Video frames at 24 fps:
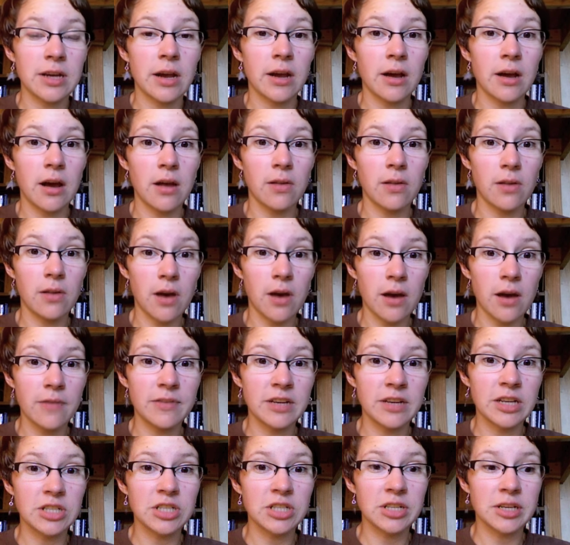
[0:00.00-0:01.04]
I got a lot of
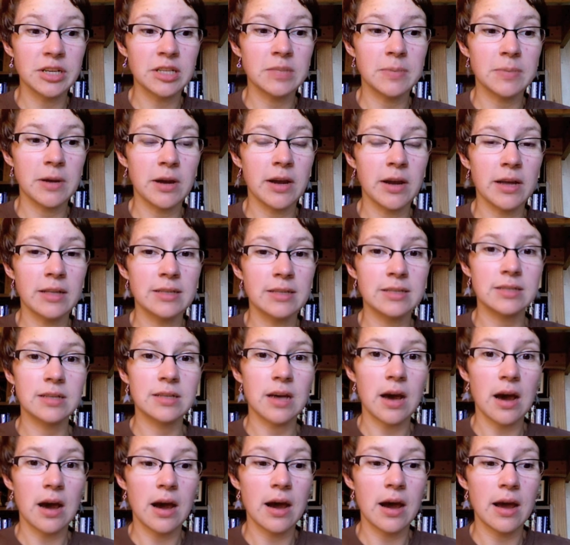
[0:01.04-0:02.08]
teaching experience.
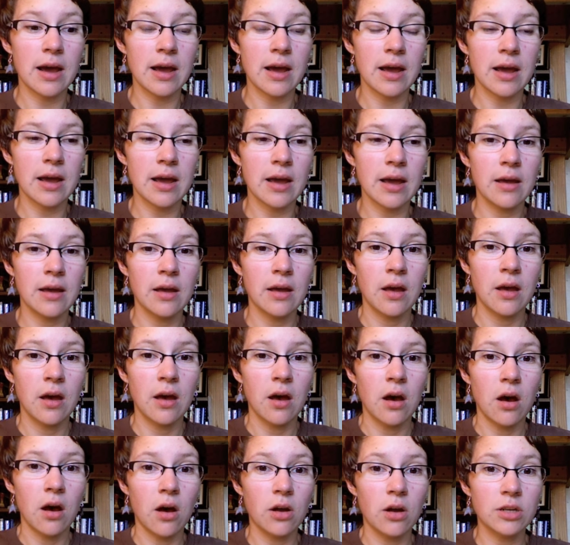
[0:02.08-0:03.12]
I
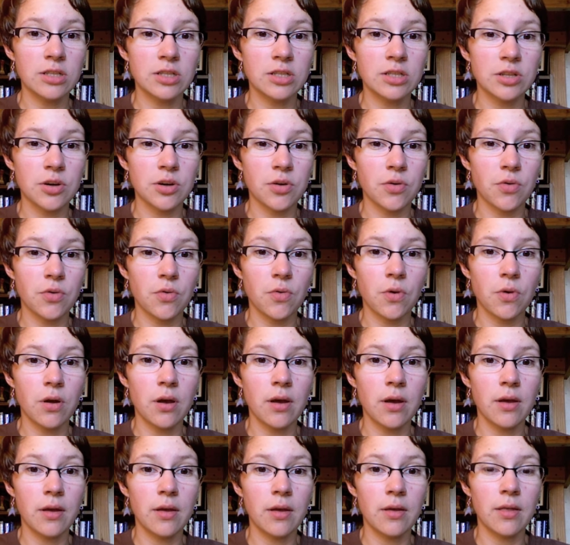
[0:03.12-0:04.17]
also
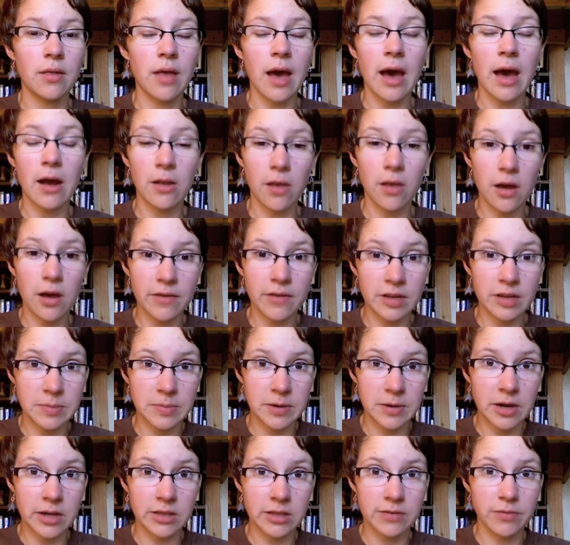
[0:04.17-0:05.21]
had a lot of
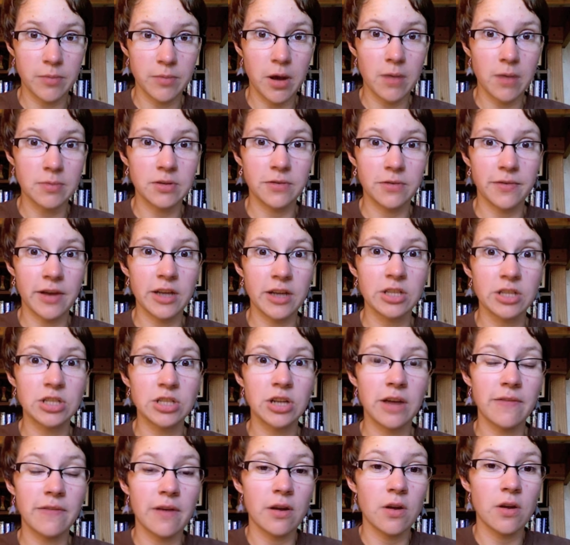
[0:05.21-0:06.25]
experience from observation.
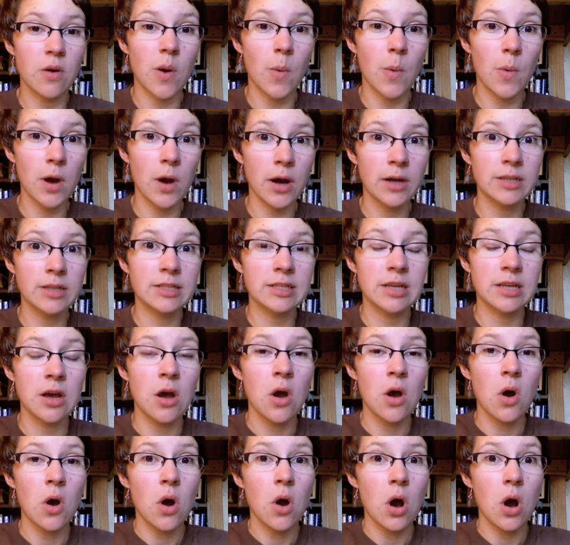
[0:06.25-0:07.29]
I found out what works,
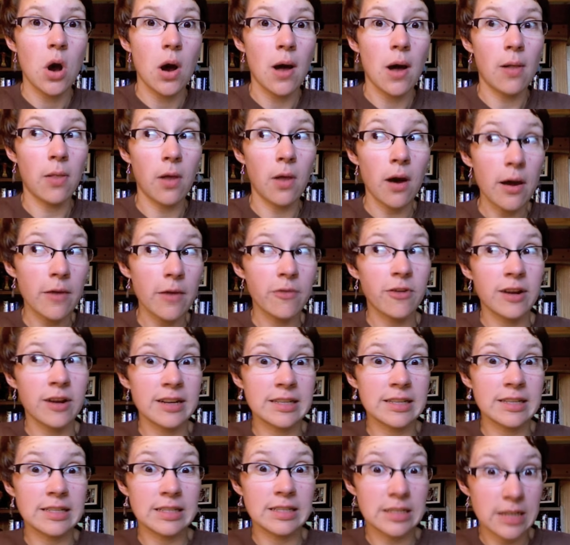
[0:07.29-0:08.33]
a lot of
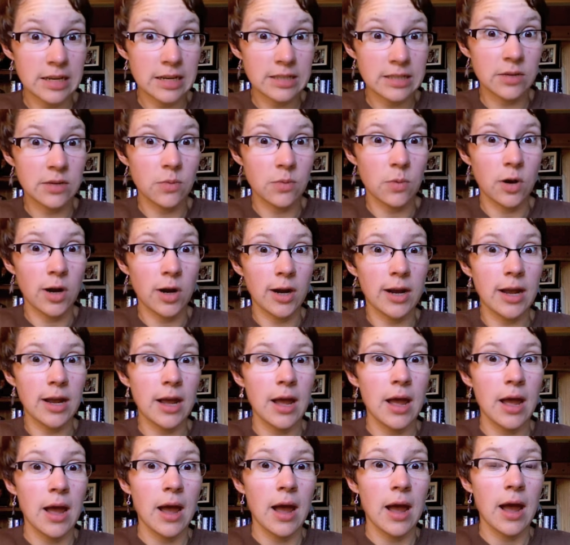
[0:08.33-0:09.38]
what doesn't work,
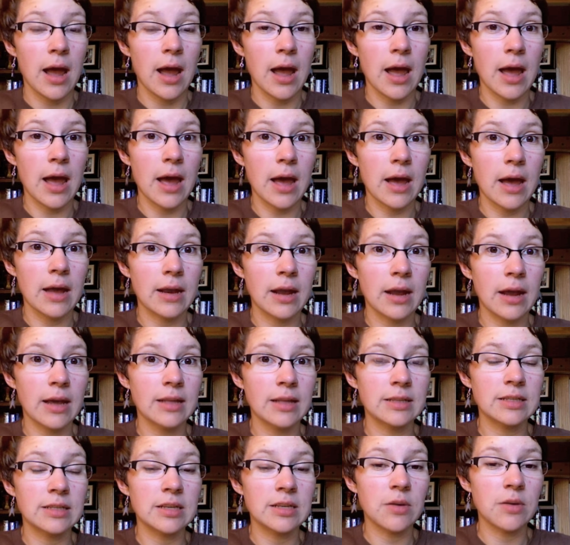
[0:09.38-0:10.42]
and I
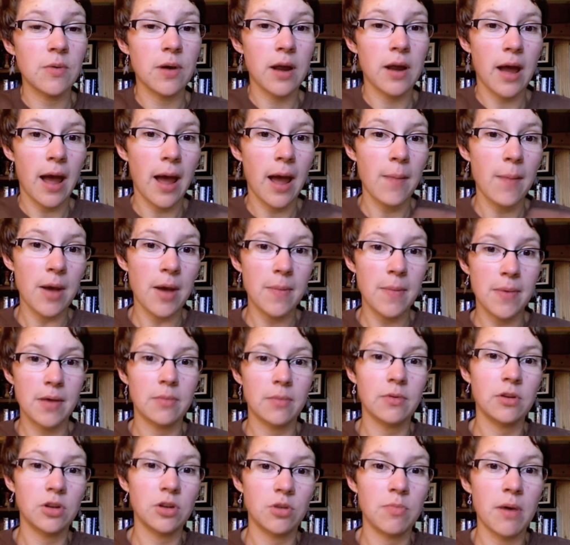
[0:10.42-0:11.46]
can see what I might be able
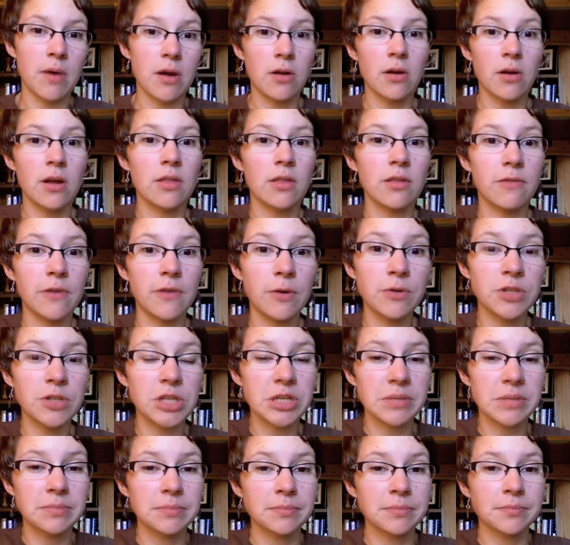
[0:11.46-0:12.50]
to do better in the future.